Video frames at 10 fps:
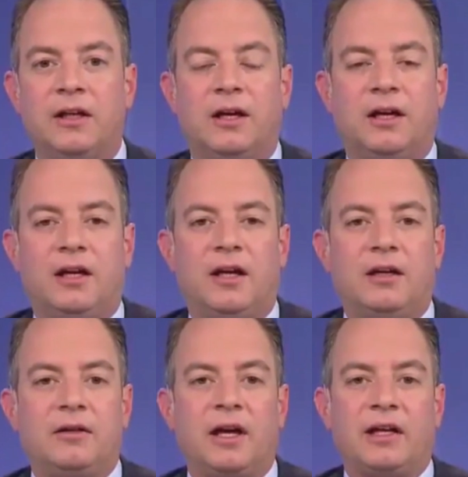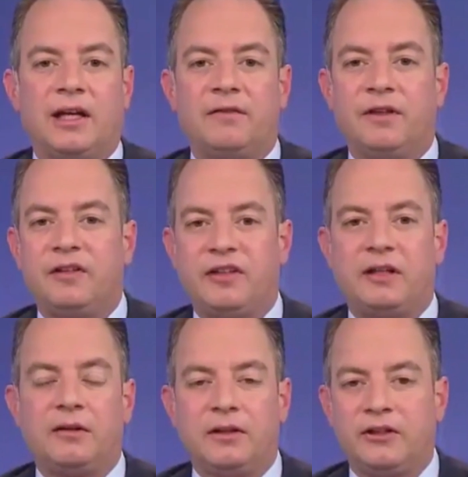on every
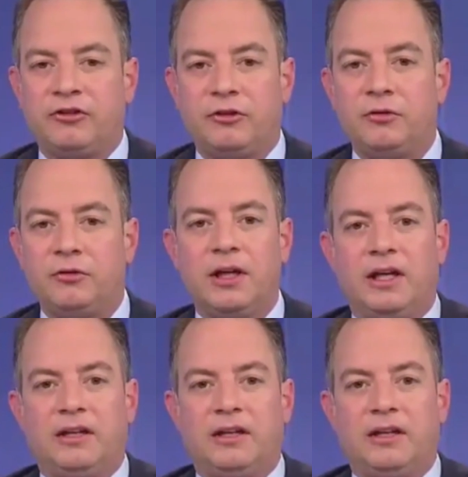single issue,